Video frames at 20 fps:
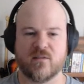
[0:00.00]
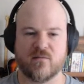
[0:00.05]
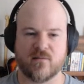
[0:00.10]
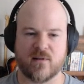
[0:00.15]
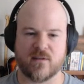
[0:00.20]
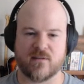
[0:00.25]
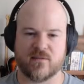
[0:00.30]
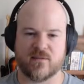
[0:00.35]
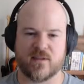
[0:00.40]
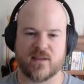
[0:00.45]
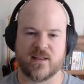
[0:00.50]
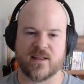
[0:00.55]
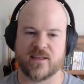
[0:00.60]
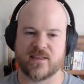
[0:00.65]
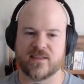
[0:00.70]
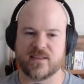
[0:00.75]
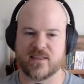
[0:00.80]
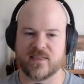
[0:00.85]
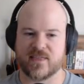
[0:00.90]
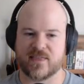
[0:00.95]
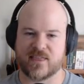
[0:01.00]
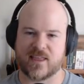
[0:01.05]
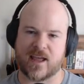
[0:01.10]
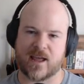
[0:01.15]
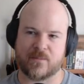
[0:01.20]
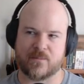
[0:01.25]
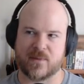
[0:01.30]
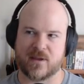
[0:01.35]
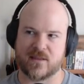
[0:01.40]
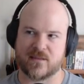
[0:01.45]
rather than
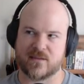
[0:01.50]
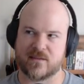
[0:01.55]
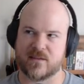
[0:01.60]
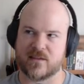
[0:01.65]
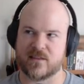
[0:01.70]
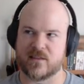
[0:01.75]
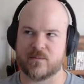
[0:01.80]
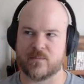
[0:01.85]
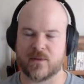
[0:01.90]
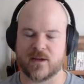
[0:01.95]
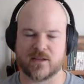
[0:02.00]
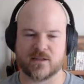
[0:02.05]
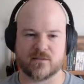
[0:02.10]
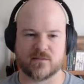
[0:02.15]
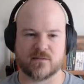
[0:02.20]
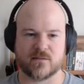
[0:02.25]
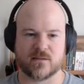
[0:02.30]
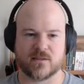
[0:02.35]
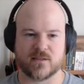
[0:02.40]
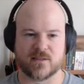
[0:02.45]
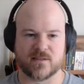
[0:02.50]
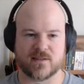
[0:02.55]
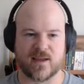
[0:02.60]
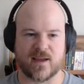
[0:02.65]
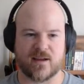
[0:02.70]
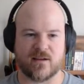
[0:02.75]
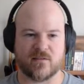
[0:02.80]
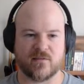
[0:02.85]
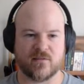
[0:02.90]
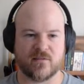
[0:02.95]
that being the thing that makes the
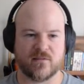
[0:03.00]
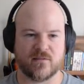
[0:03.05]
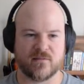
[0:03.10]
sound.